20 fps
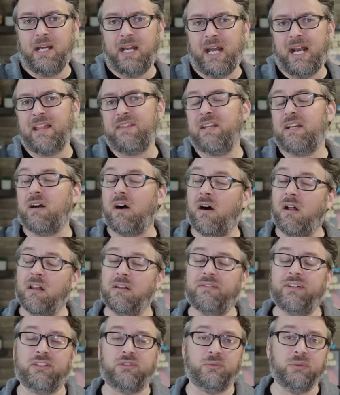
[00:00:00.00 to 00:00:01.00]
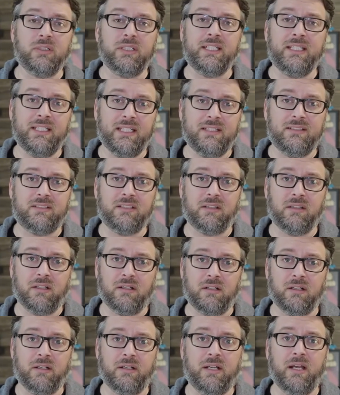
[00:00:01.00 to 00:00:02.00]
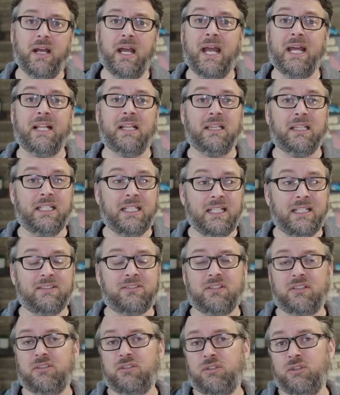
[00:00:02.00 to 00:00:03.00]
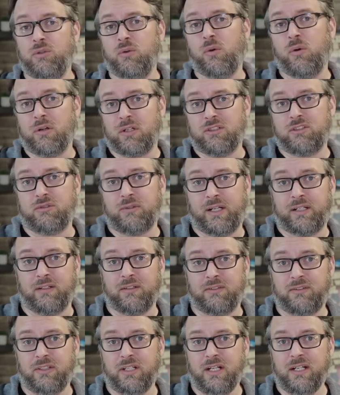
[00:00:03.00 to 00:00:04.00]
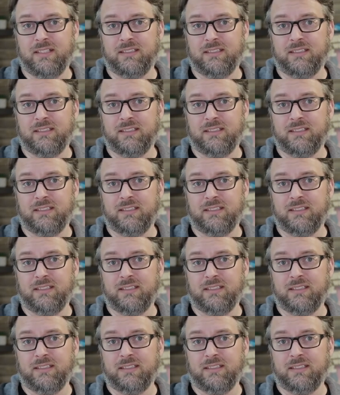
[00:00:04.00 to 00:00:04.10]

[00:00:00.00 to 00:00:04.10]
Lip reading: And I think all of us really need to learn at least 2 orchestrators,